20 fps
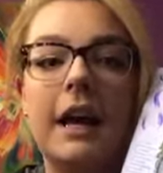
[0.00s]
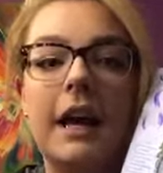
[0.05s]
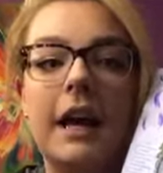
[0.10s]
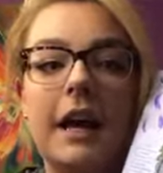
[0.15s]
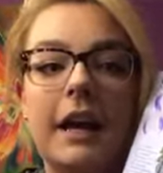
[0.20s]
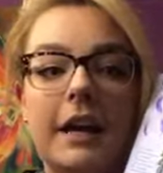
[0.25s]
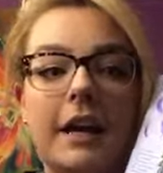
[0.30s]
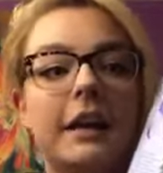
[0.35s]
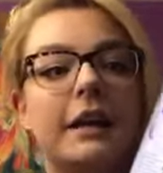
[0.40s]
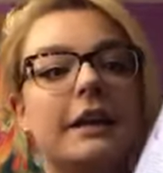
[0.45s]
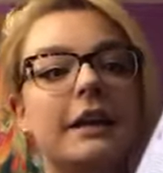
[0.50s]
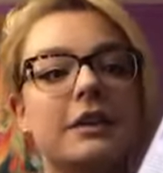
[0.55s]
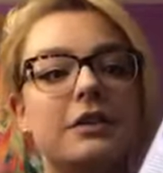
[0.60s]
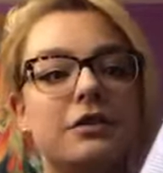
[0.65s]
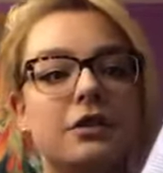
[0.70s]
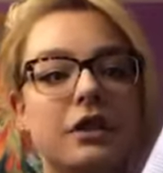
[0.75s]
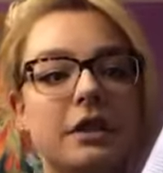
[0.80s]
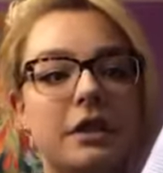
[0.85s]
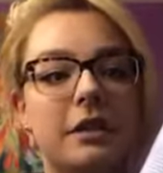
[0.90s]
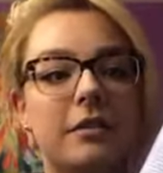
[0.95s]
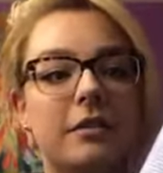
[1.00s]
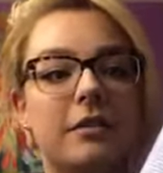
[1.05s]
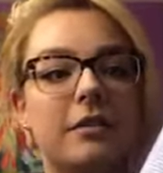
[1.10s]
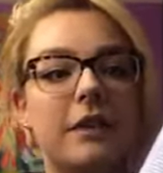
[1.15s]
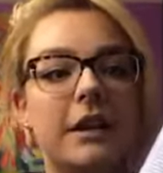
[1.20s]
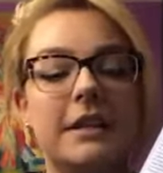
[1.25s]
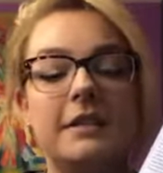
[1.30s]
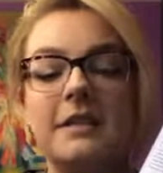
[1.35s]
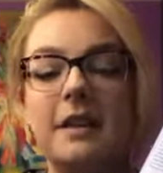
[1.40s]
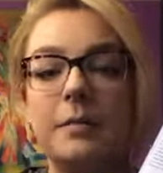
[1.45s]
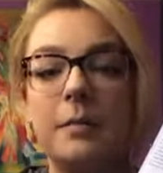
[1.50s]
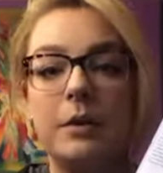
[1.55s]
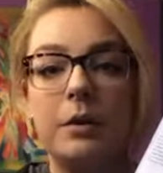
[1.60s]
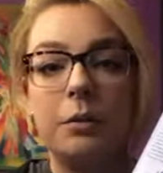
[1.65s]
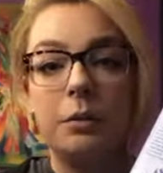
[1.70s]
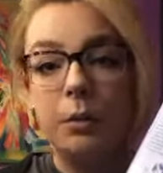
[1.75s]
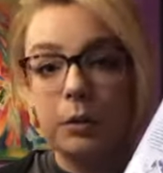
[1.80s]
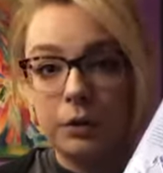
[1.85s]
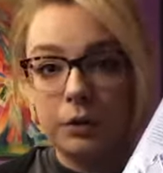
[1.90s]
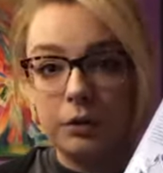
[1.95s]
and she ends up in a
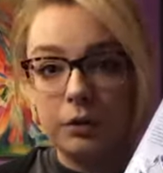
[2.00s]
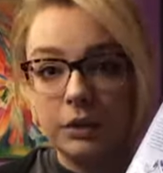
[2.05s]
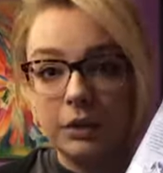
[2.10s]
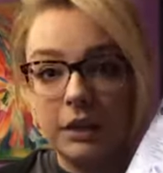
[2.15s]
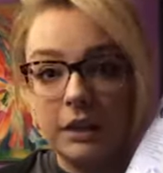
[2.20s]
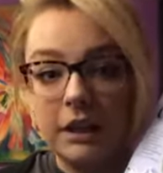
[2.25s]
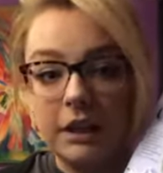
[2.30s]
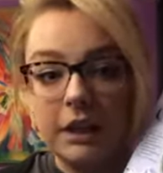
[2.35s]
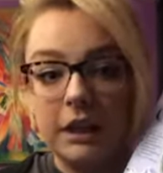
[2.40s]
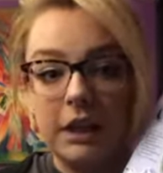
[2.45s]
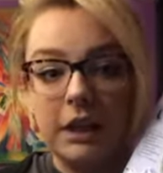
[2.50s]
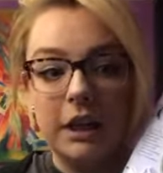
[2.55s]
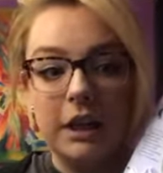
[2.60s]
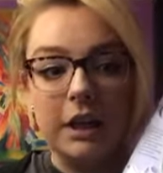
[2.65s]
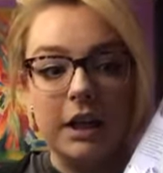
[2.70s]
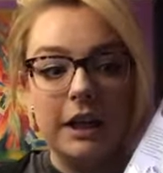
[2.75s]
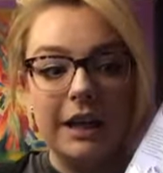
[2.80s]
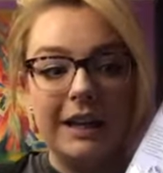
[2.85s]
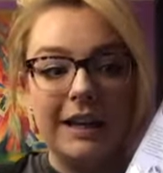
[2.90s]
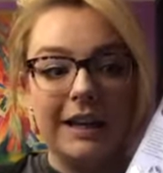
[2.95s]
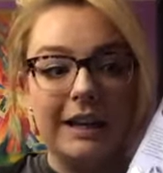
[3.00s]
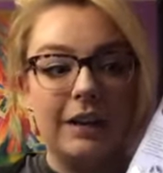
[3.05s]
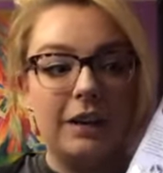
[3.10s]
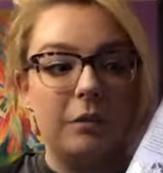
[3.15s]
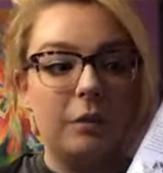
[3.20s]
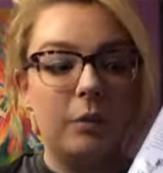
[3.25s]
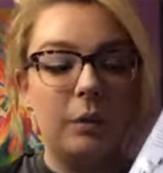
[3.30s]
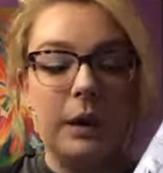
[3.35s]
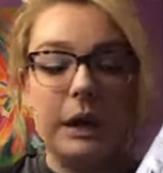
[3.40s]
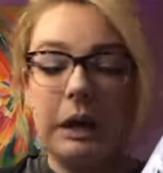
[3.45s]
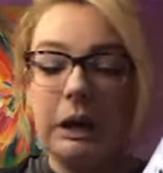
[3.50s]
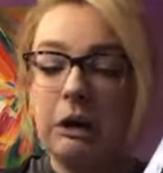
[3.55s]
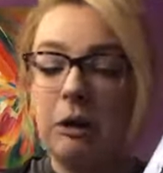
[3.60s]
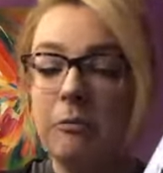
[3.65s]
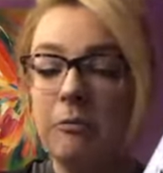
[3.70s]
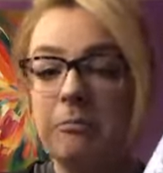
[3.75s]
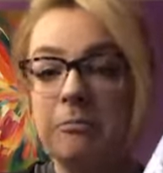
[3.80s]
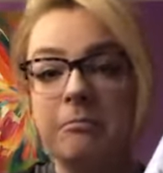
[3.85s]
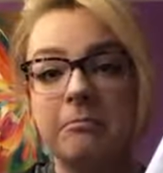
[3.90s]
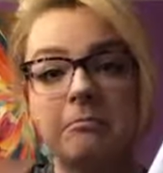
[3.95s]
world where
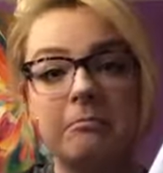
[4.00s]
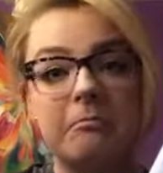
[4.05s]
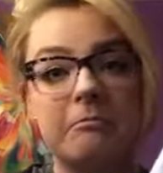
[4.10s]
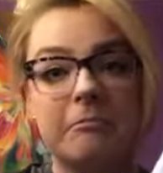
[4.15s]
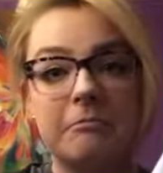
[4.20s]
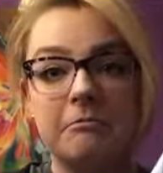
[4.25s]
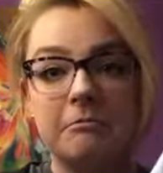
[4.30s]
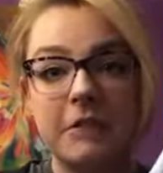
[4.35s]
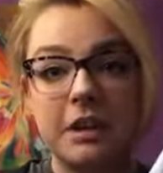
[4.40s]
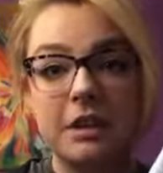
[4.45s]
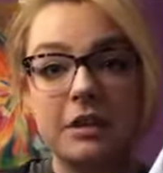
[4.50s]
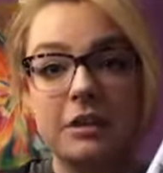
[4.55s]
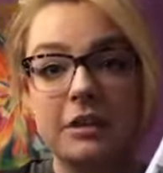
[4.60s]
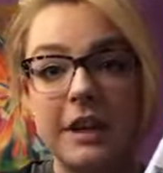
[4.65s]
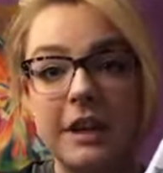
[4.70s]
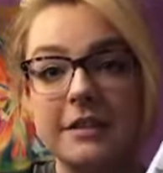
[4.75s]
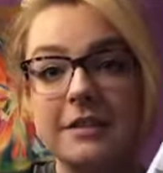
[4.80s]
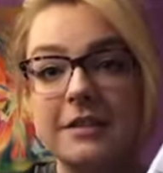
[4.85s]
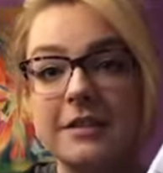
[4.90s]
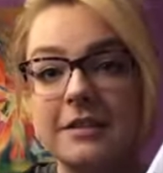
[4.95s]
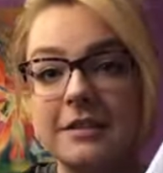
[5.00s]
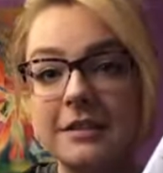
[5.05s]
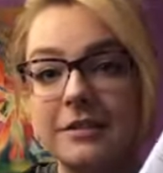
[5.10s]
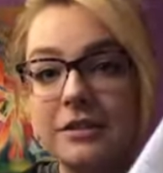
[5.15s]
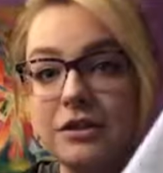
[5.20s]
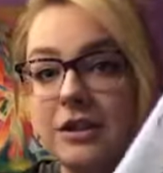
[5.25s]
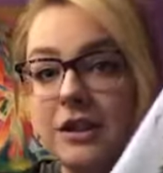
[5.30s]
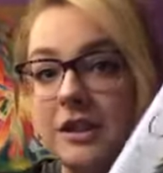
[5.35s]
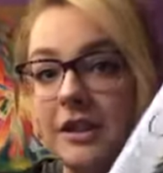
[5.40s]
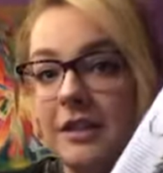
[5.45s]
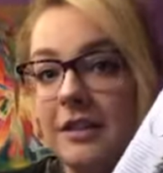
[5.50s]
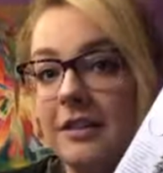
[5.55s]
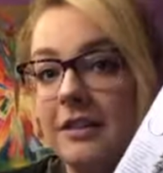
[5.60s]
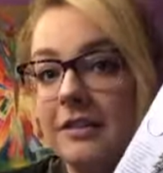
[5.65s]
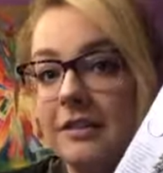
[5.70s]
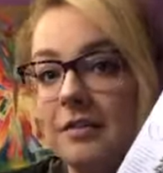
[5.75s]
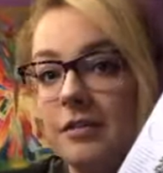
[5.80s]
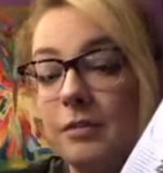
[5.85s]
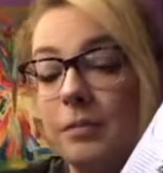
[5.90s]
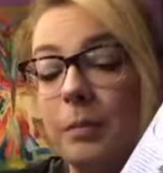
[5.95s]
they she
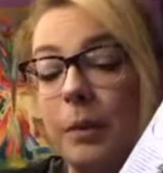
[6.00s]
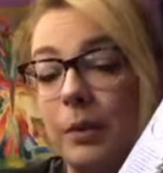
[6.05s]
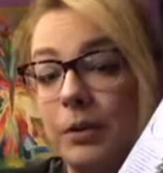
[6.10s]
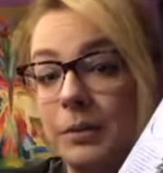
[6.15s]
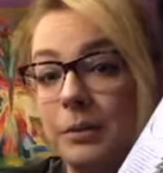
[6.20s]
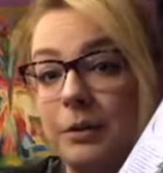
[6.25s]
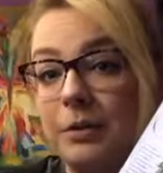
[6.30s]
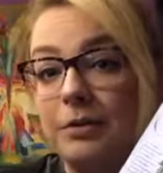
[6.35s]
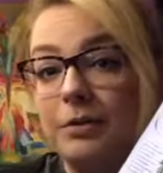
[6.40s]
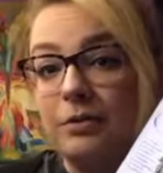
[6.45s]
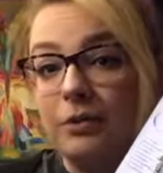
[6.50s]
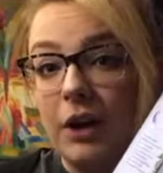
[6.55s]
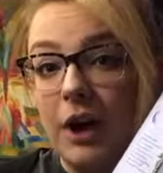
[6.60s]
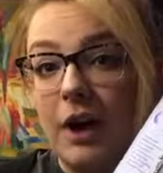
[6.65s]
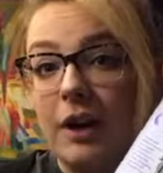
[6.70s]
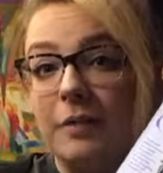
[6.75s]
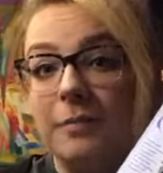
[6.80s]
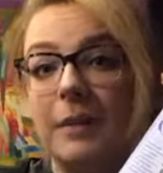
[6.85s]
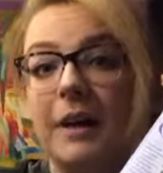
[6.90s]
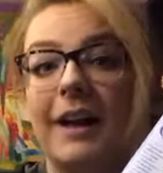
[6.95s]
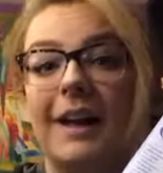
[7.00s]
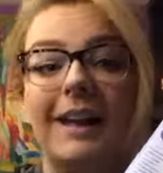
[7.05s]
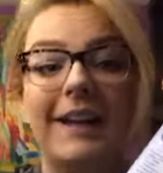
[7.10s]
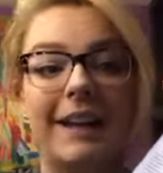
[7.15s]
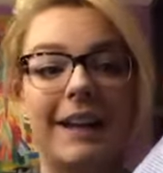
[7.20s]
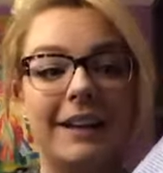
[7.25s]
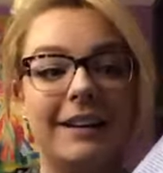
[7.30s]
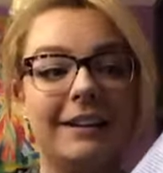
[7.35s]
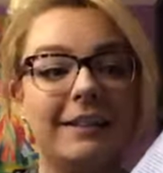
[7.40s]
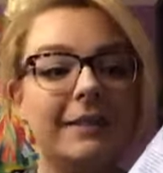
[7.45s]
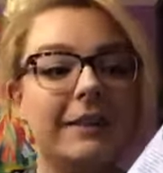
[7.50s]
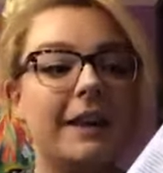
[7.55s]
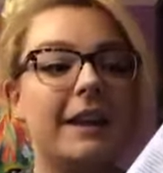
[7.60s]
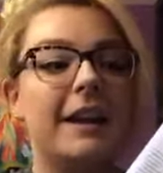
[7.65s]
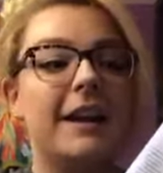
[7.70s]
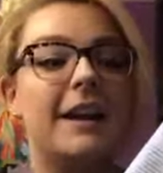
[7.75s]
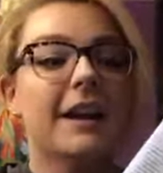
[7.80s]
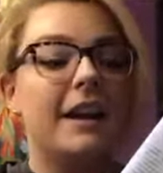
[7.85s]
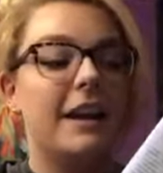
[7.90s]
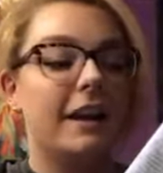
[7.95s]
supposedly from and
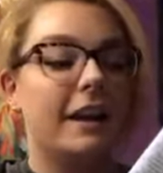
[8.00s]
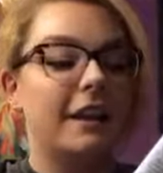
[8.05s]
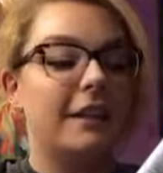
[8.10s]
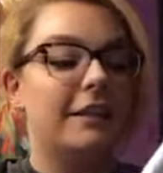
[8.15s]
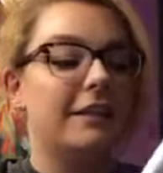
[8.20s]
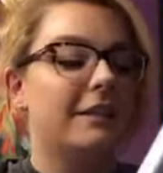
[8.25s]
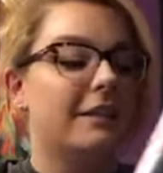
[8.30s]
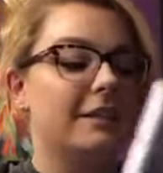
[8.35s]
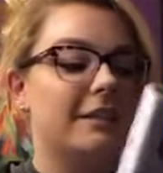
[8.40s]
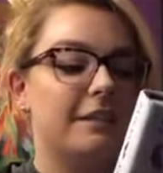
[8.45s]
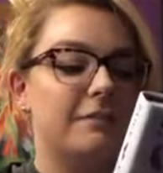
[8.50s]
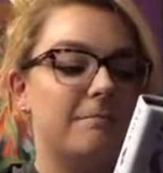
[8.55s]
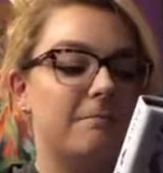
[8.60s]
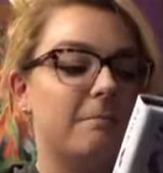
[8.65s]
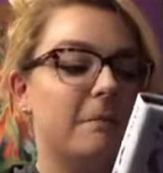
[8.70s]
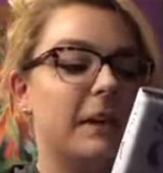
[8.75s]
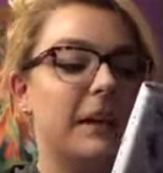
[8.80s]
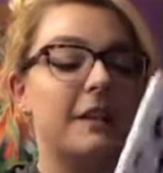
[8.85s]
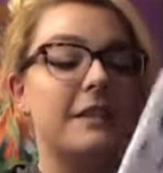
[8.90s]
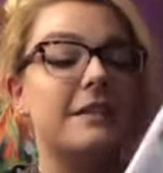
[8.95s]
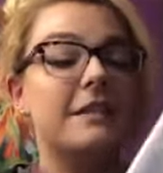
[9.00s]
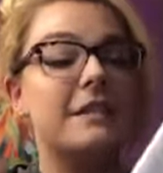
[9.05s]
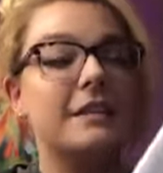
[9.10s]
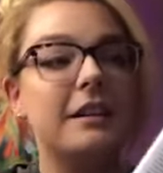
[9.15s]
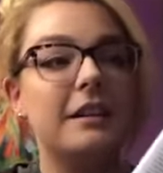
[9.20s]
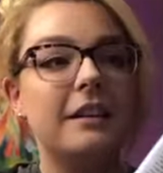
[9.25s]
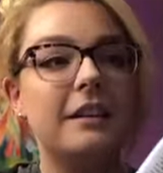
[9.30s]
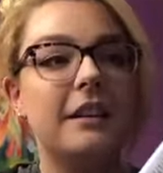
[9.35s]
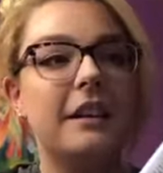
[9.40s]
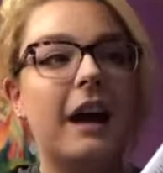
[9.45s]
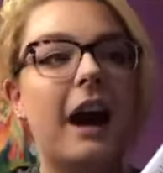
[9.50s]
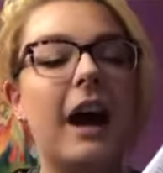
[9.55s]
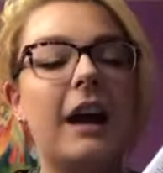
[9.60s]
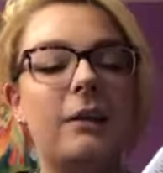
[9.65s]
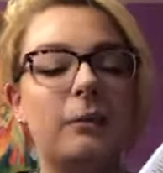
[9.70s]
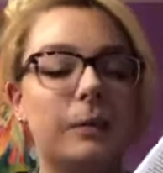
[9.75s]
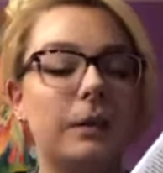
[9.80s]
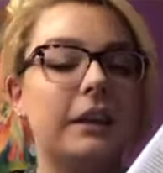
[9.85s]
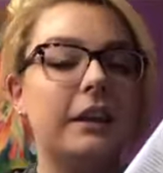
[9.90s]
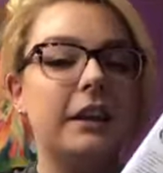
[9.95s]
it it's I
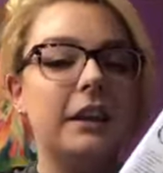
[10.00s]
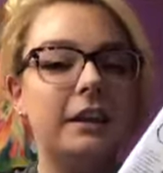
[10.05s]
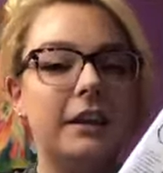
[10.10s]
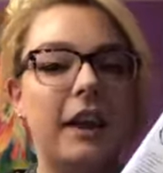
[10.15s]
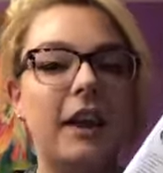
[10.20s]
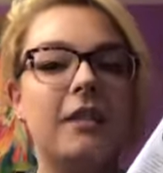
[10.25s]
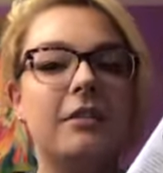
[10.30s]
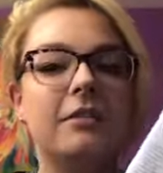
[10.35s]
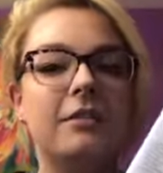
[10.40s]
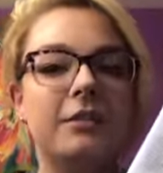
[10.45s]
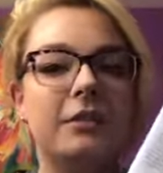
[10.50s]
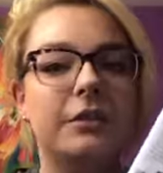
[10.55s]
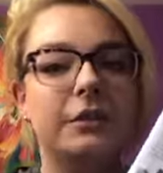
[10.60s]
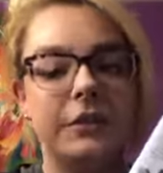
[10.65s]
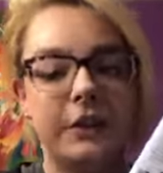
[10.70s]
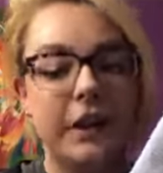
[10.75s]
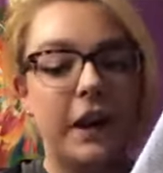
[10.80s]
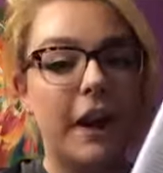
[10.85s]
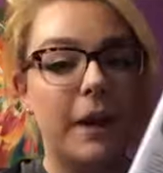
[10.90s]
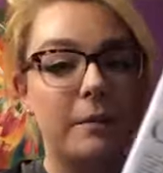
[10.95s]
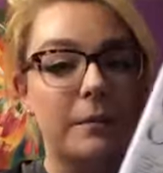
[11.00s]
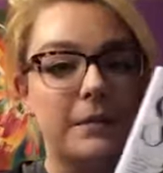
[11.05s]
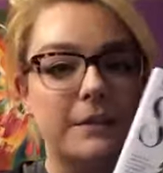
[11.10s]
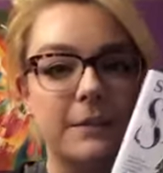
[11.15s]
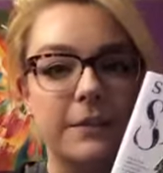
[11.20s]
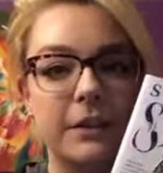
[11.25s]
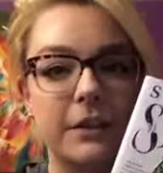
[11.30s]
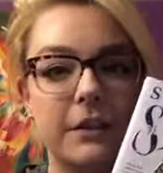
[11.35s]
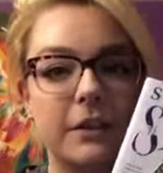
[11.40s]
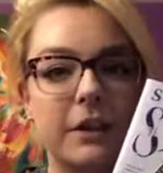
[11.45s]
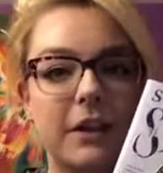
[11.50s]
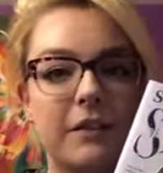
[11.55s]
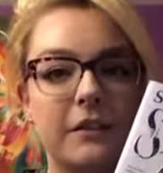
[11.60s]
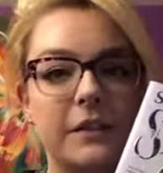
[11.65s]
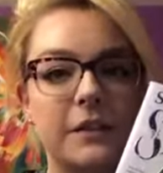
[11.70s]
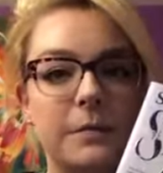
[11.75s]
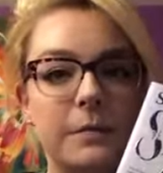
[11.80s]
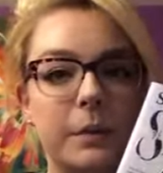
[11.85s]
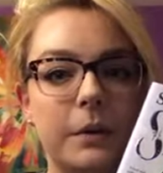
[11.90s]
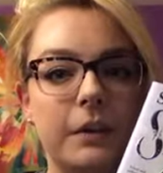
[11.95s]
really love the atmosphere of
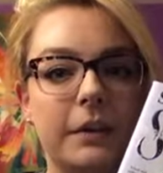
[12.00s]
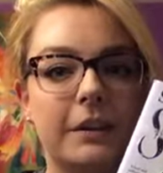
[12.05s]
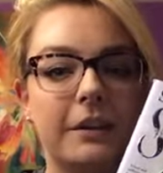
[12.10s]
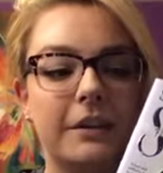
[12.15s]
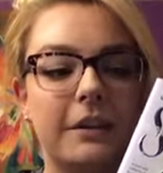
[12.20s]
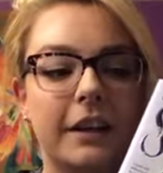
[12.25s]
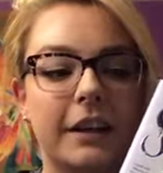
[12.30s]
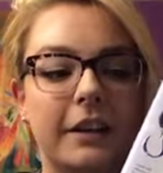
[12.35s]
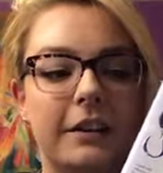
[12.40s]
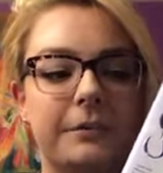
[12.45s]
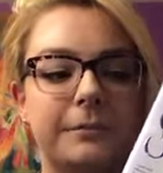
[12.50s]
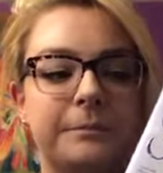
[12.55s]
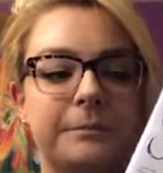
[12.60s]
this book like